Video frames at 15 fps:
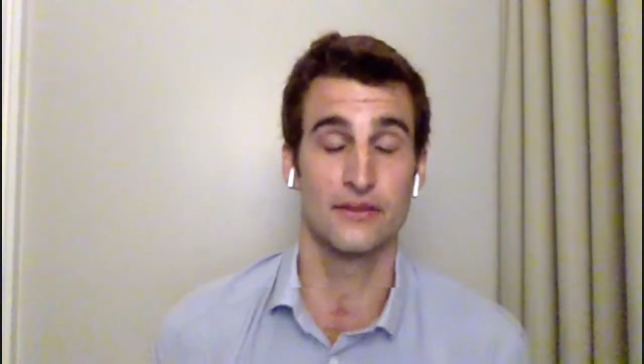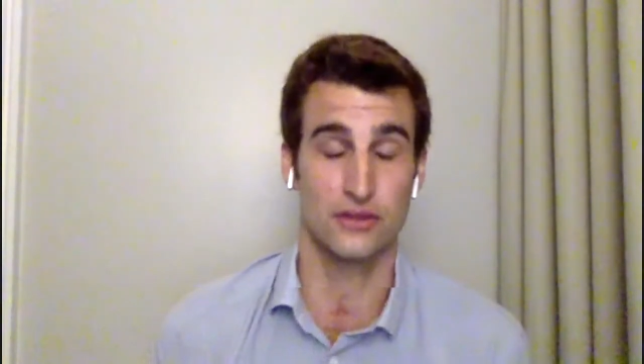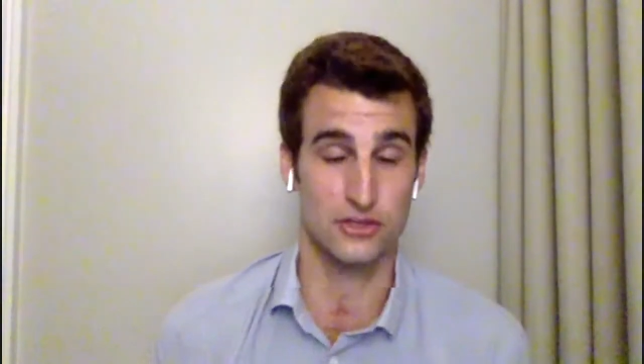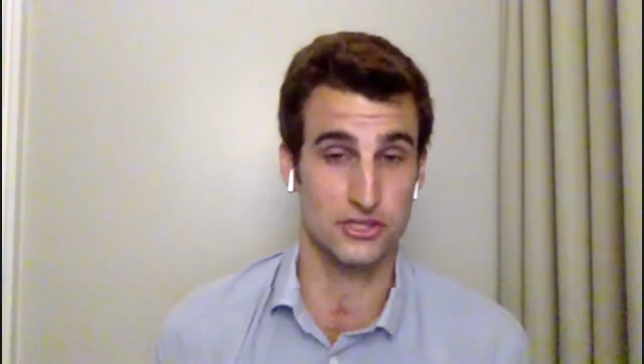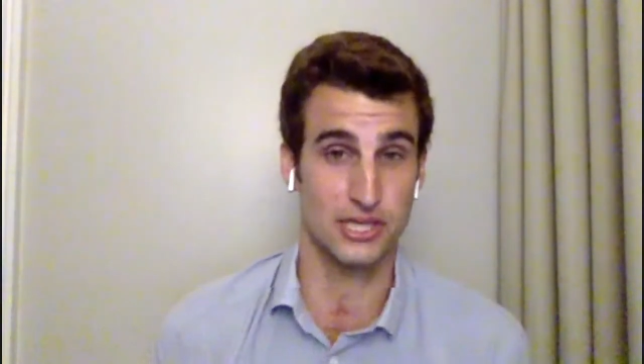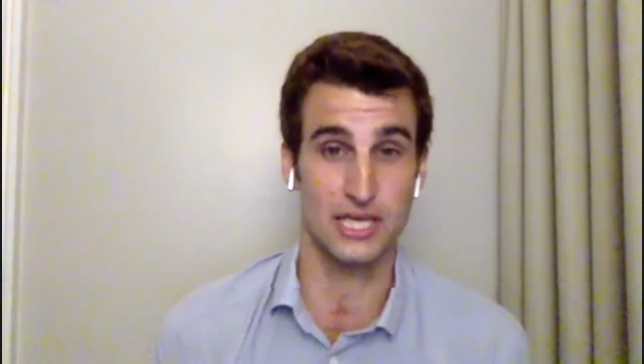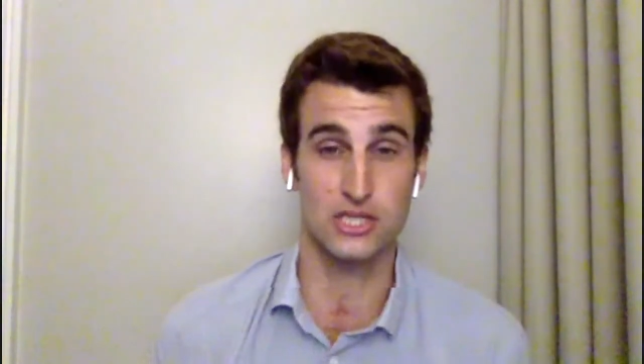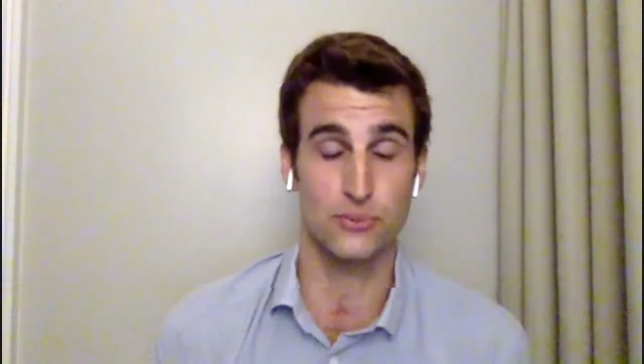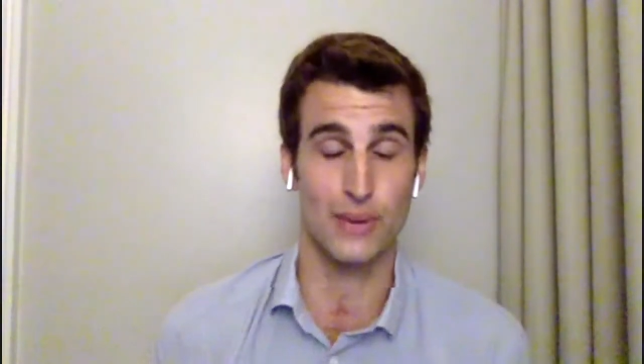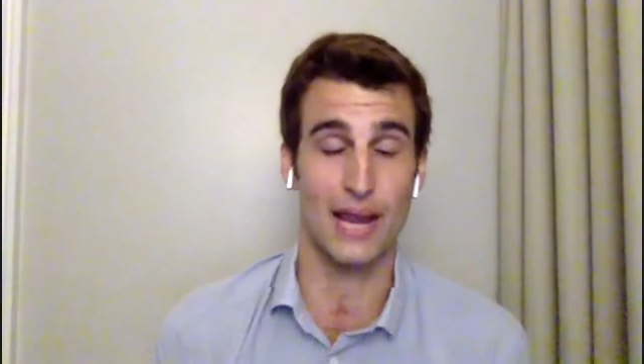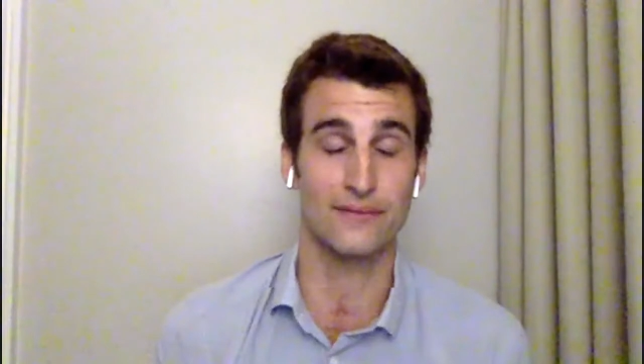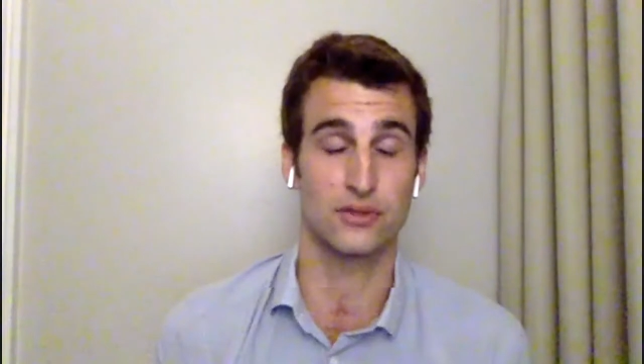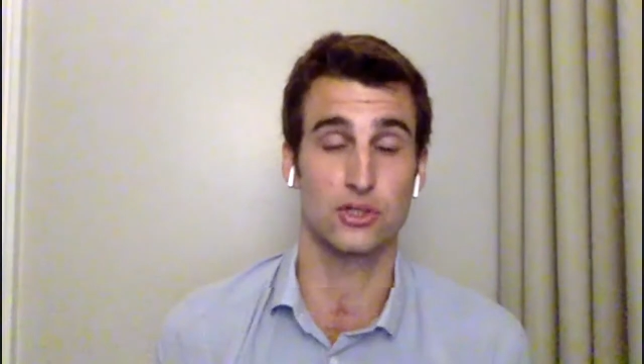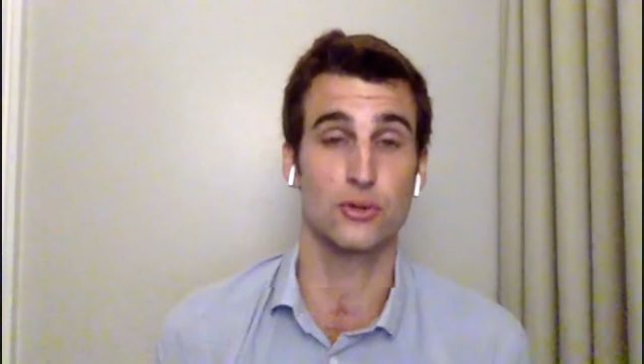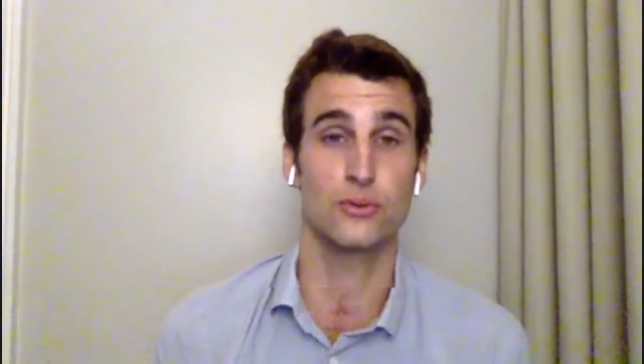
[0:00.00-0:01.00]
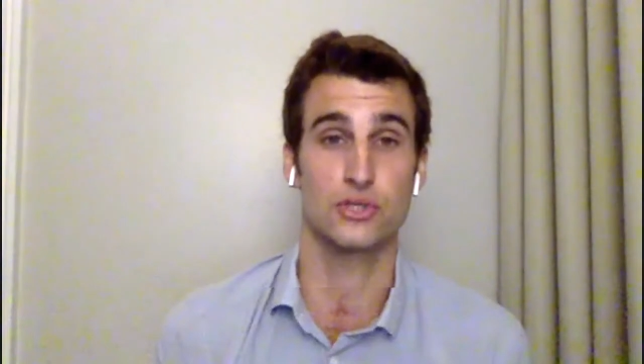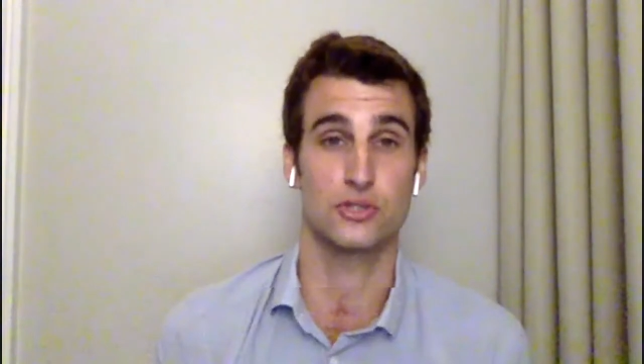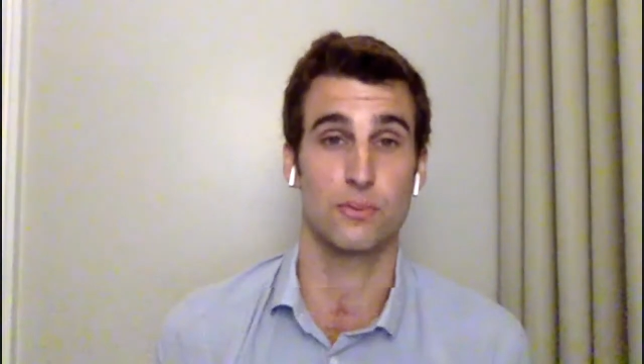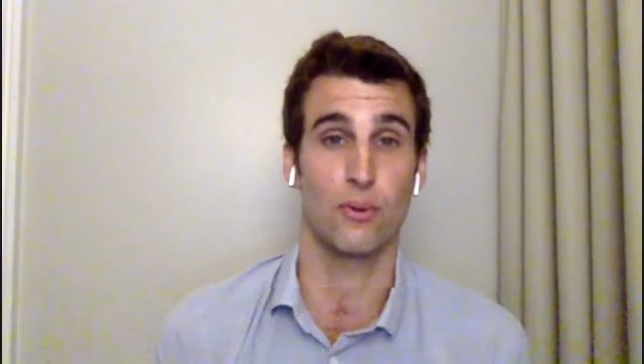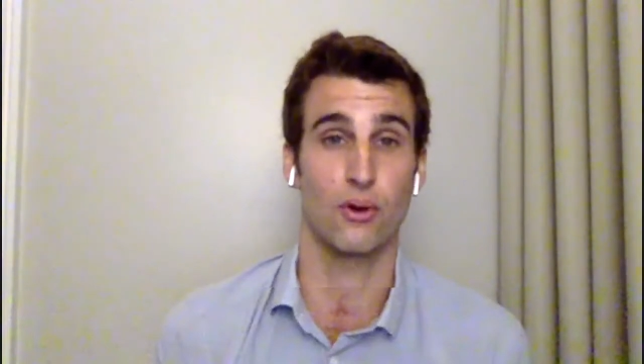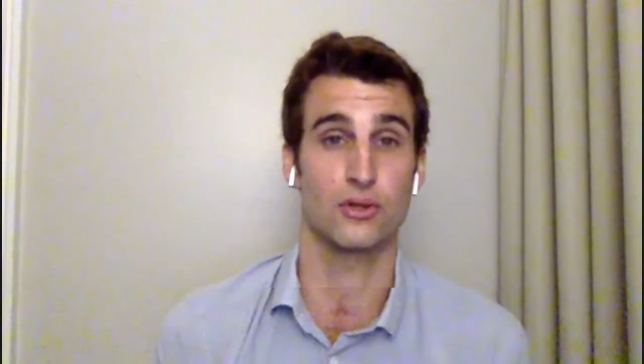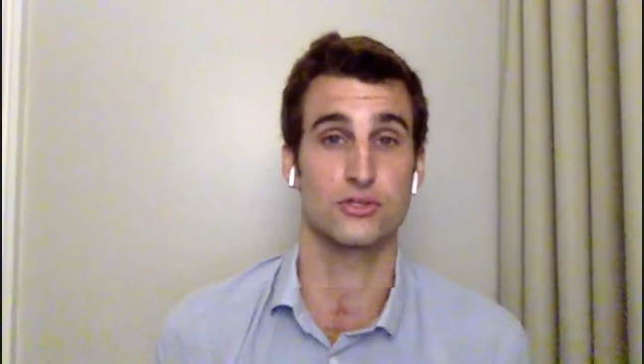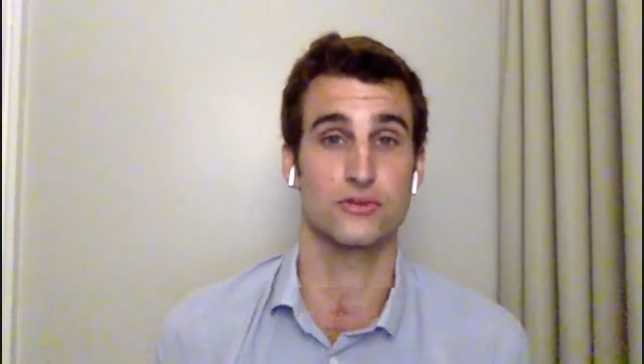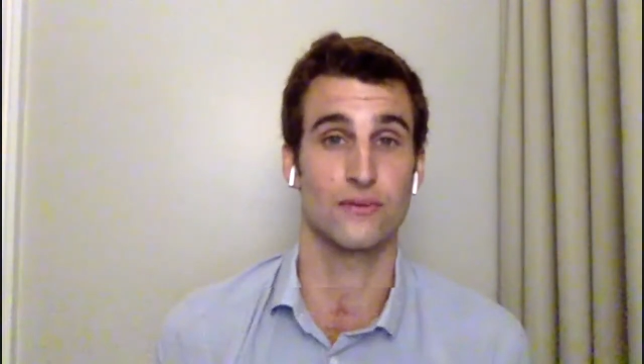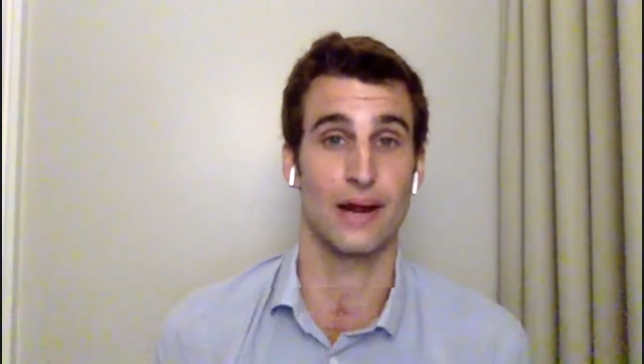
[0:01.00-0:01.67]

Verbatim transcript: there's things we have to do in sports,